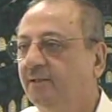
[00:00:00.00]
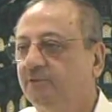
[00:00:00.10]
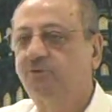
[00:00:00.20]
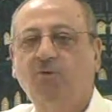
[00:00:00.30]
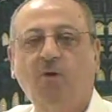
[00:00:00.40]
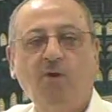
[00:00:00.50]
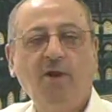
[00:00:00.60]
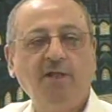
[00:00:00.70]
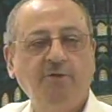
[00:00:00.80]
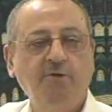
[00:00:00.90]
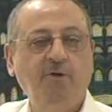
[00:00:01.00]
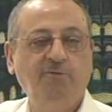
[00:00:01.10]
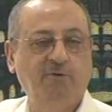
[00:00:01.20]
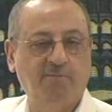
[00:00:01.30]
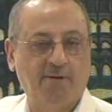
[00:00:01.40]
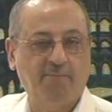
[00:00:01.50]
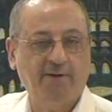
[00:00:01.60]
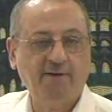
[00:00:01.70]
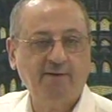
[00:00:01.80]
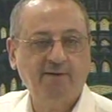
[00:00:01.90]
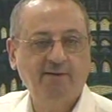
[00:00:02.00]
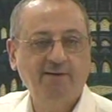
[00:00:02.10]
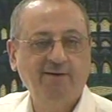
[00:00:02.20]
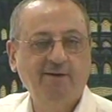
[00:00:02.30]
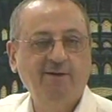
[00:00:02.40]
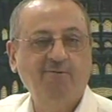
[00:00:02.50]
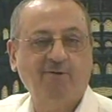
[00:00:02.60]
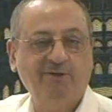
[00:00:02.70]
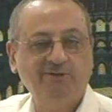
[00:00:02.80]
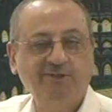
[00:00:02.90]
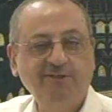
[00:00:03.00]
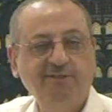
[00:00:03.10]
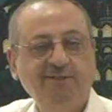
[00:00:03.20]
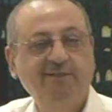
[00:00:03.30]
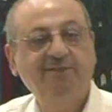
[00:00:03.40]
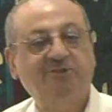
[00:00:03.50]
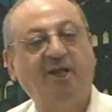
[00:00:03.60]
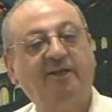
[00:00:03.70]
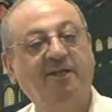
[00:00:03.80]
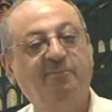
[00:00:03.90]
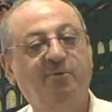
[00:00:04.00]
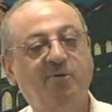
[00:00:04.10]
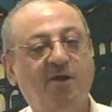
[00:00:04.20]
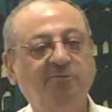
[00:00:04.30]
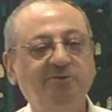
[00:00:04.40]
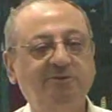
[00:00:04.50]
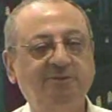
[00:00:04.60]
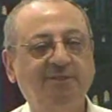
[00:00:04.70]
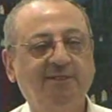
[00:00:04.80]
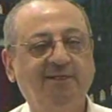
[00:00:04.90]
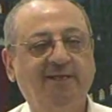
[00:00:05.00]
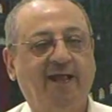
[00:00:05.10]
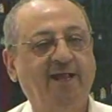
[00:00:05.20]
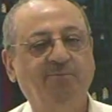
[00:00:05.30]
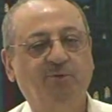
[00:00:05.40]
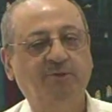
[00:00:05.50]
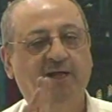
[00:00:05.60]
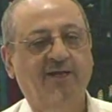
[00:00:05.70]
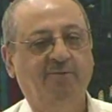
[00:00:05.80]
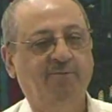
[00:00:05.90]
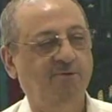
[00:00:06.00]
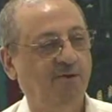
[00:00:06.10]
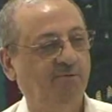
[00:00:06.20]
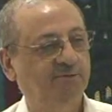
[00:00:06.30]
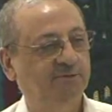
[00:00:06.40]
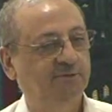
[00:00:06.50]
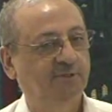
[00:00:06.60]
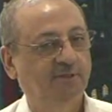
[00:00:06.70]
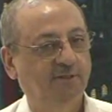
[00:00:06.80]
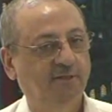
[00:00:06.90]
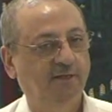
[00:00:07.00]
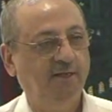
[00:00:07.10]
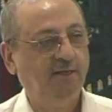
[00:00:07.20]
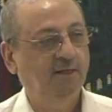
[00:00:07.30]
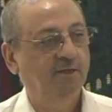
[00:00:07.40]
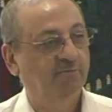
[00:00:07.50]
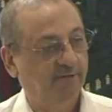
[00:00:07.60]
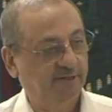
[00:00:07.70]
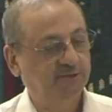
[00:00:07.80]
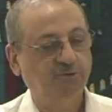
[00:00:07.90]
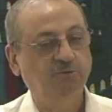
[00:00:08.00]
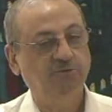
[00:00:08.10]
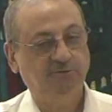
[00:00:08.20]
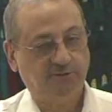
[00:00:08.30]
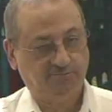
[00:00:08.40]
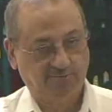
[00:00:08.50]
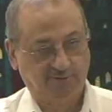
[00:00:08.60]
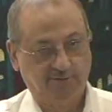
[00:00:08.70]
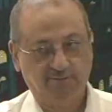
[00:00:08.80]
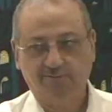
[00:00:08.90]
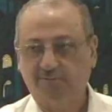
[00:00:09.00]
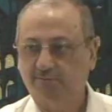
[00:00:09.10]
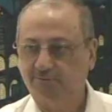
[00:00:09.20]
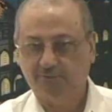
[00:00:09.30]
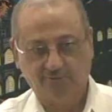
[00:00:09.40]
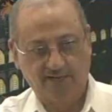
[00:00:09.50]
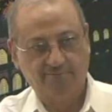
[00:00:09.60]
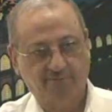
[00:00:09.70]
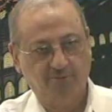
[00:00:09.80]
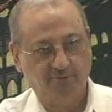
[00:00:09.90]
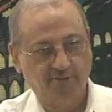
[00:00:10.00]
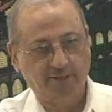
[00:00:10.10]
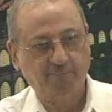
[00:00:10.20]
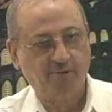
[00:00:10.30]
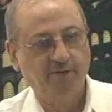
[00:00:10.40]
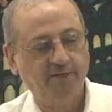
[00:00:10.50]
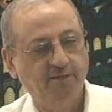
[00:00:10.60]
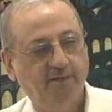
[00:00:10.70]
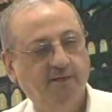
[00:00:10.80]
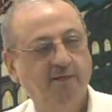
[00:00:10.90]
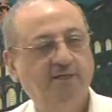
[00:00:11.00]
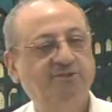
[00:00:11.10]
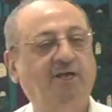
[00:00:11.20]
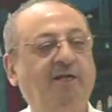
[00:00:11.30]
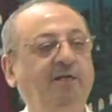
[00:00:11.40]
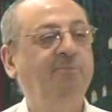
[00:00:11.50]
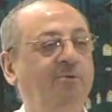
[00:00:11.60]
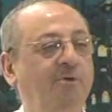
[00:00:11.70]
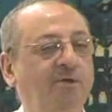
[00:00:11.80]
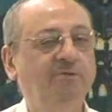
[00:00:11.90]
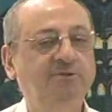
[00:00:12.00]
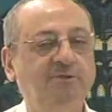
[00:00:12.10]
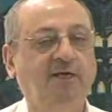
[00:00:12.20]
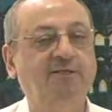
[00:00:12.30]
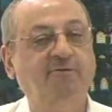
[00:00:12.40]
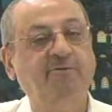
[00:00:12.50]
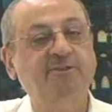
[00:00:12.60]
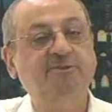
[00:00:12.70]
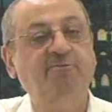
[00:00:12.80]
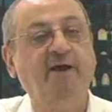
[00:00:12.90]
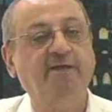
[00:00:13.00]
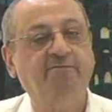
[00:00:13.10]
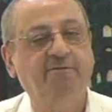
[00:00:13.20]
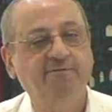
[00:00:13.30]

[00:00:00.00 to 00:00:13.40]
So all you have to remember, what is it? Sakin pronouns and mutaharik pronouns. Huh? Very soon it will, you will have a good grip on it Sakin pronouns are the first five.